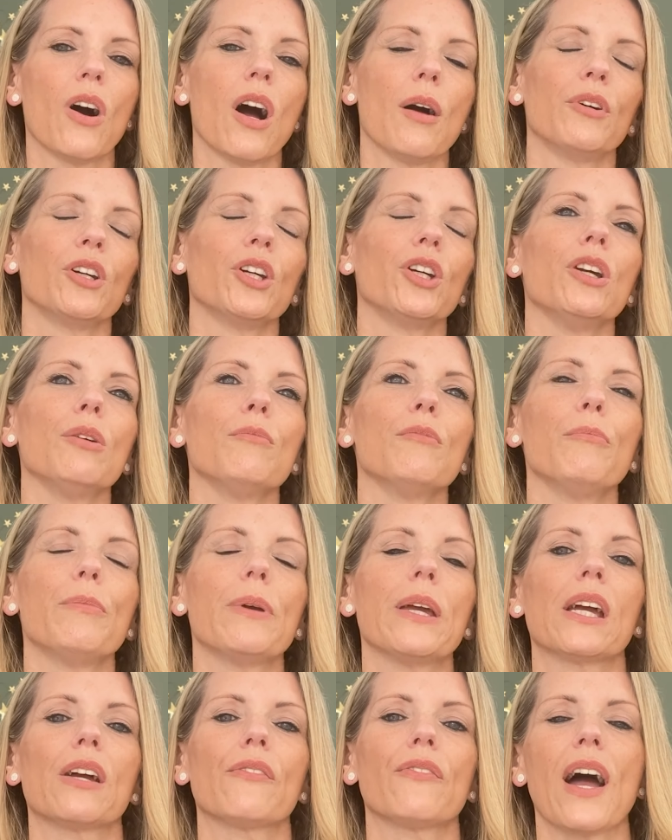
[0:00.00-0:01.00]
I'm a human
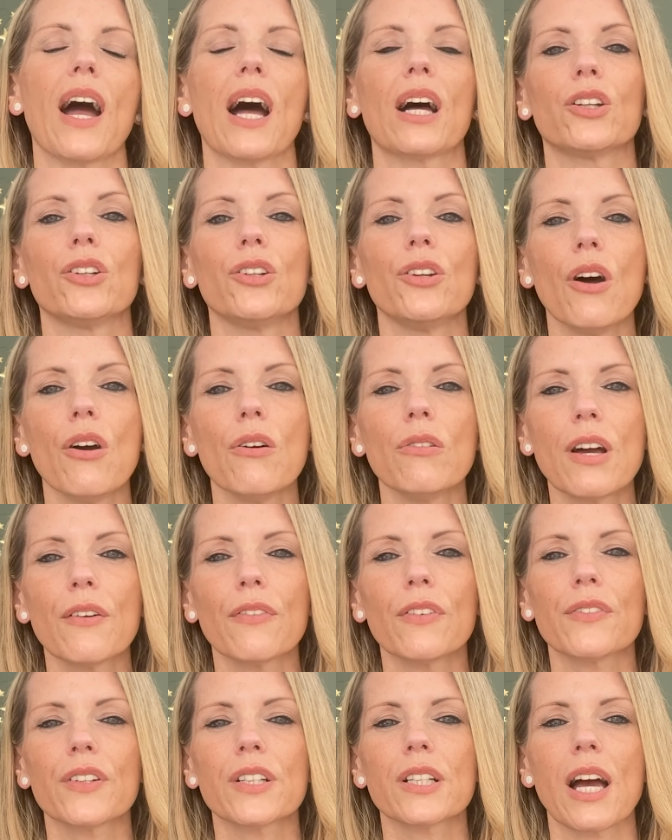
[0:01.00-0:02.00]
being. If I had no
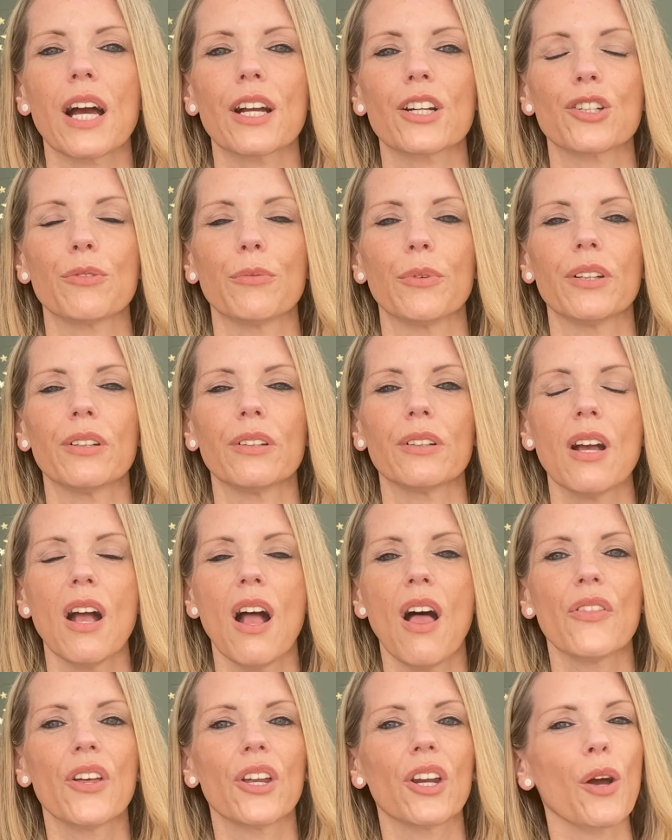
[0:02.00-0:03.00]
level of attachment,
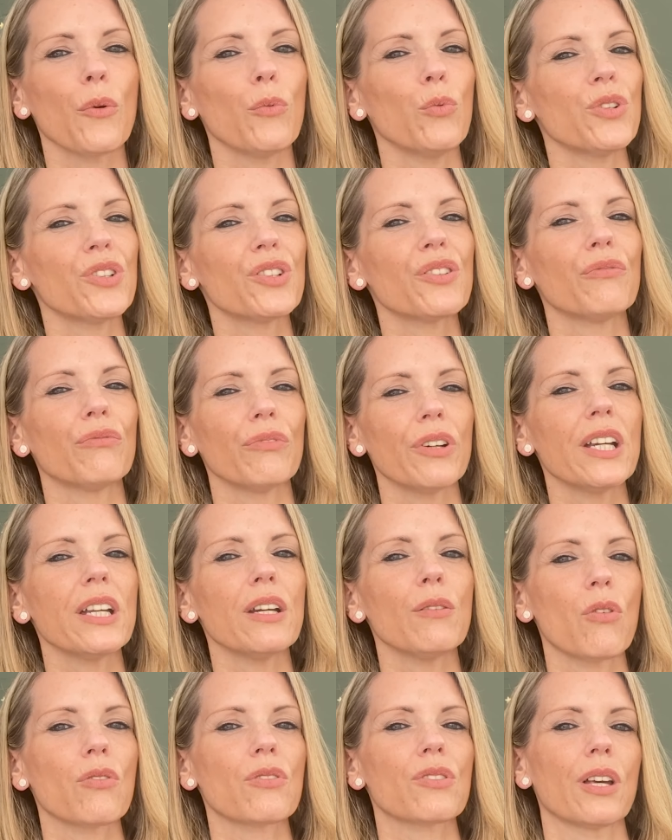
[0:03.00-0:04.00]
then I wouldn't
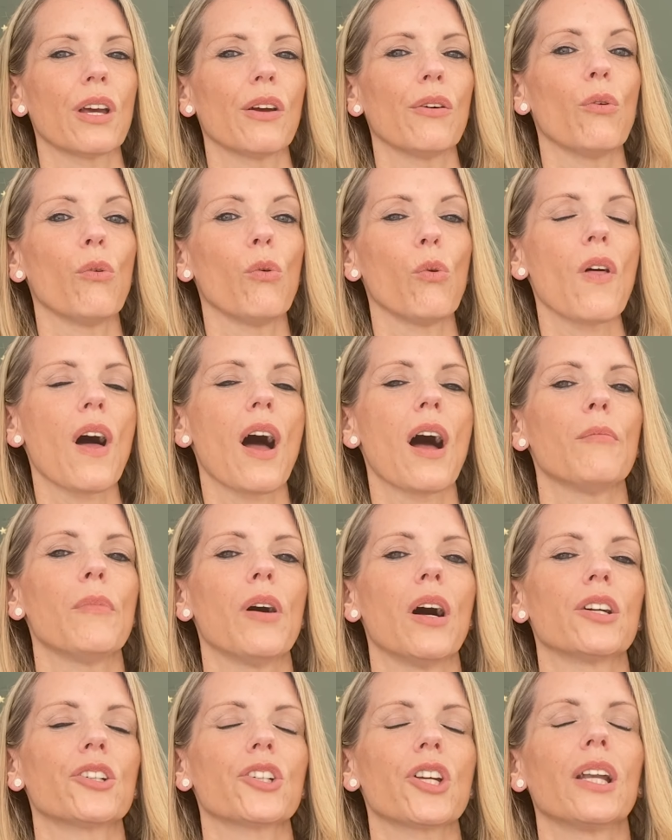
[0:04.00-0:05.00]
really want it all that
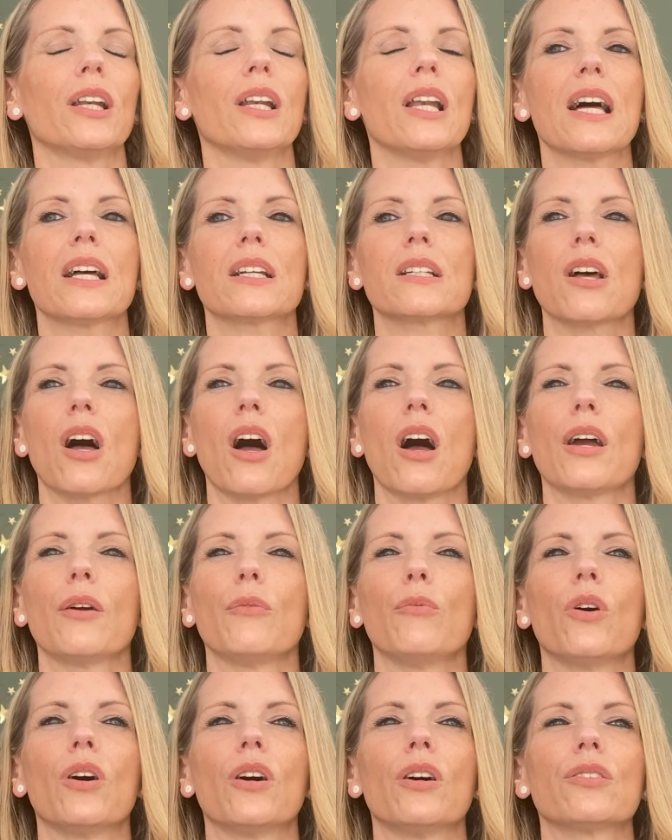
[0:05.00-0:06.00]
much, unless I
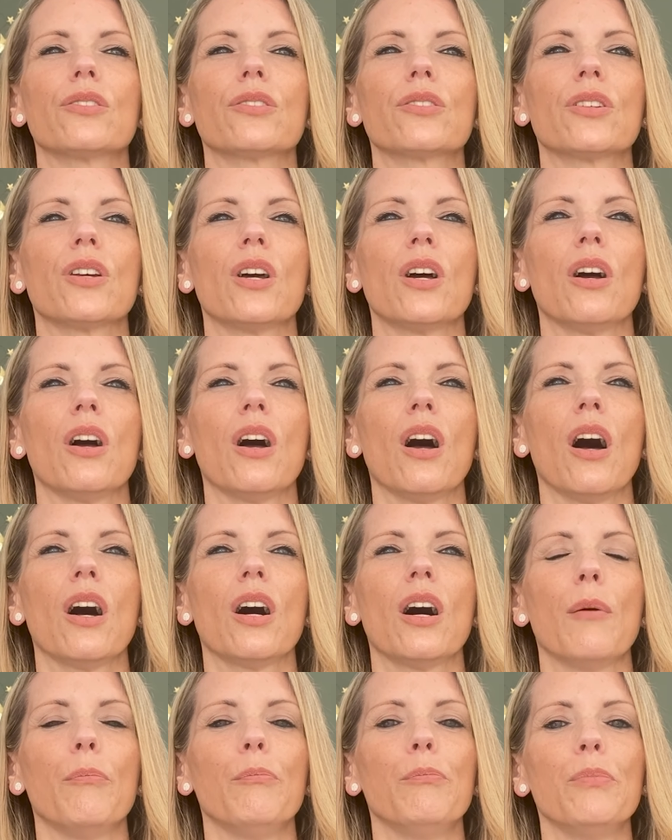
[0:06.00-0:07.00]
was
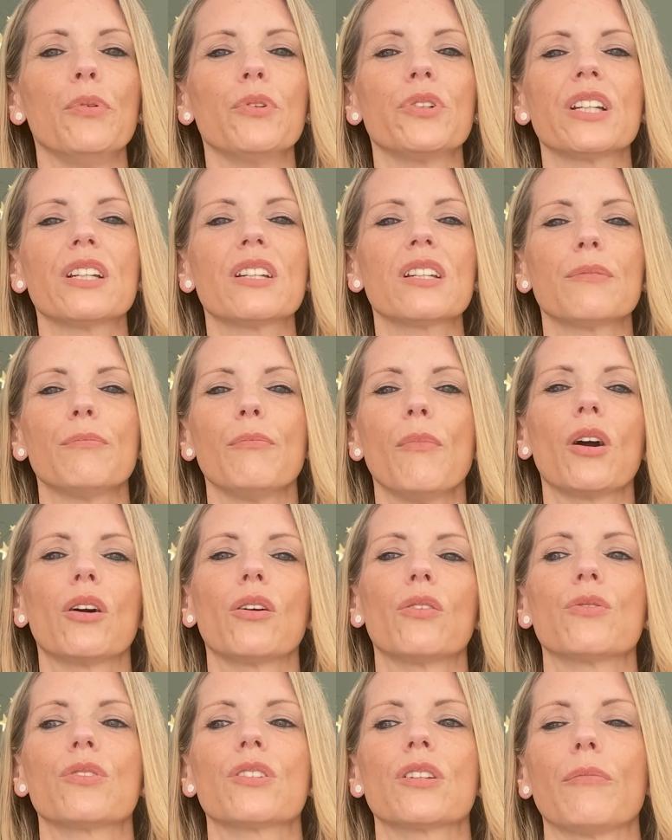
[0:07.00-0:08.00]
a Buddhist
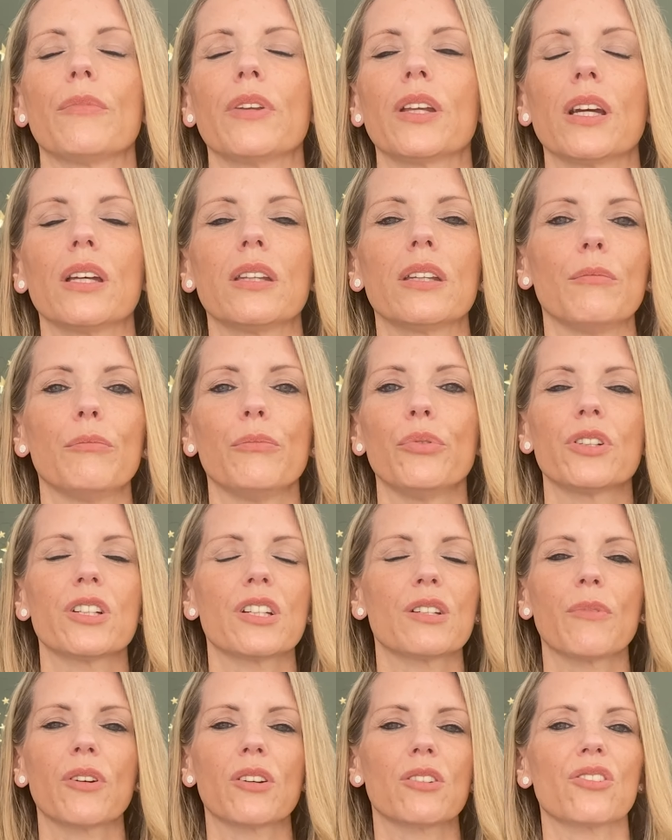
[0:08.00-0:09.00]
monk or something, and then
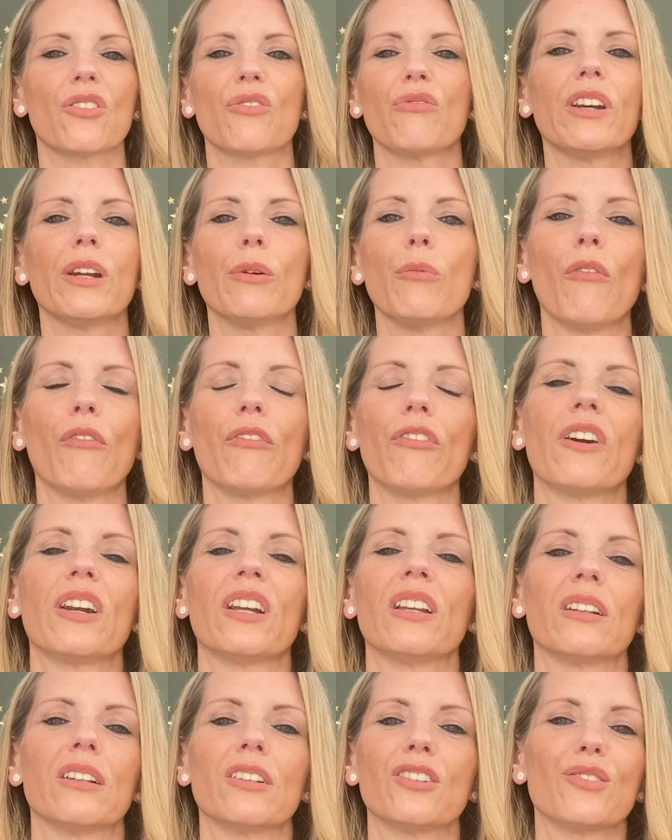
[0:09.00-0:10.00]
Buddhist monks don't really want for
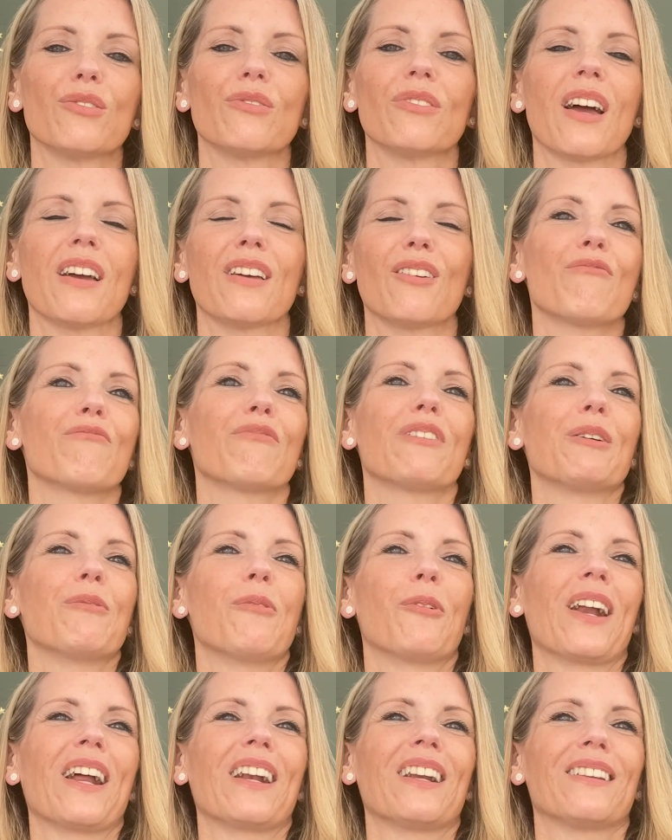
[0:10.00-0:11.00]
anything, do they? They don't really
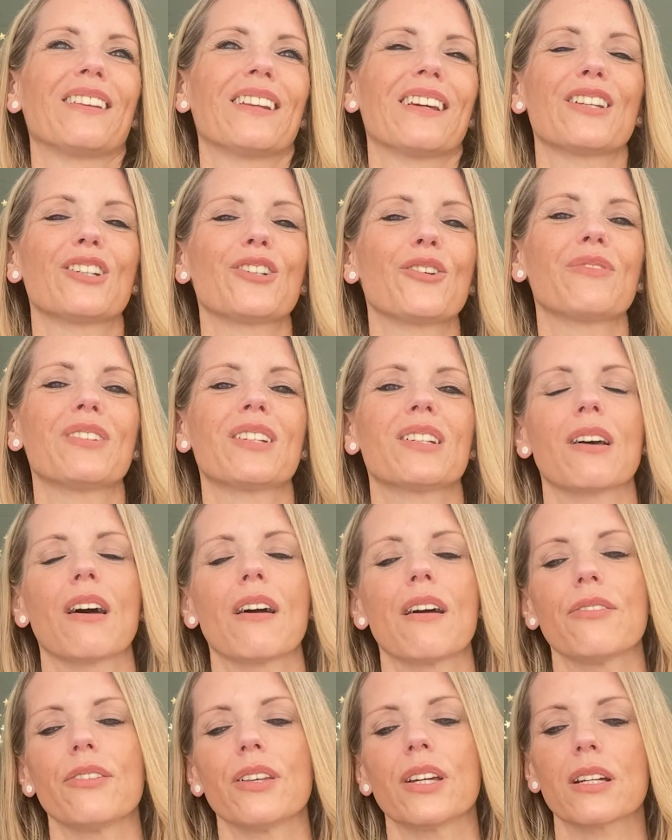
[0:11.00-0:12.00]
want anything. They don't
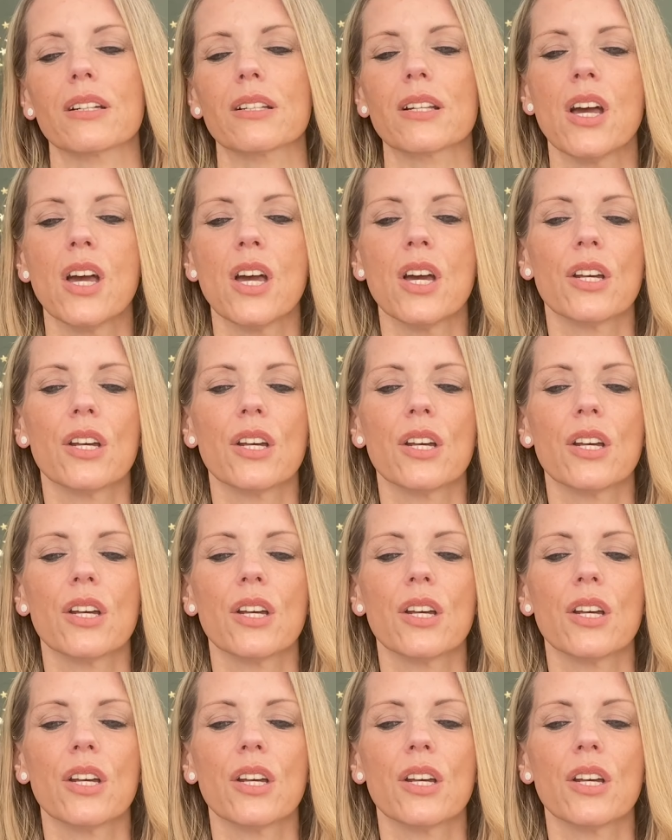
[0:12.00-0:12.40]
desire things.